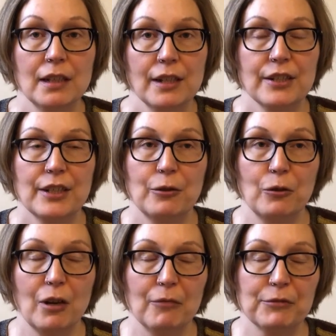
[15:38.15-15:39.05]

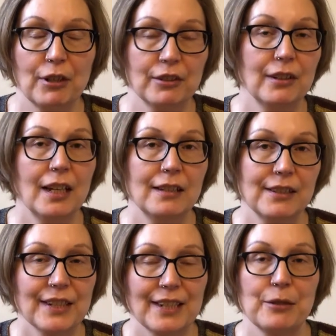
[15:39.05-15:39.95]
So I'm trying to take
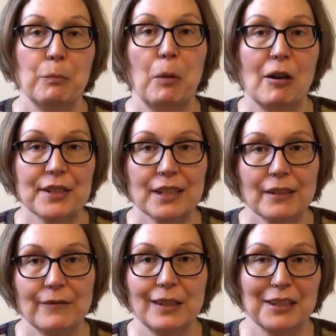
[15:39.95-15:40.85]
this as a positive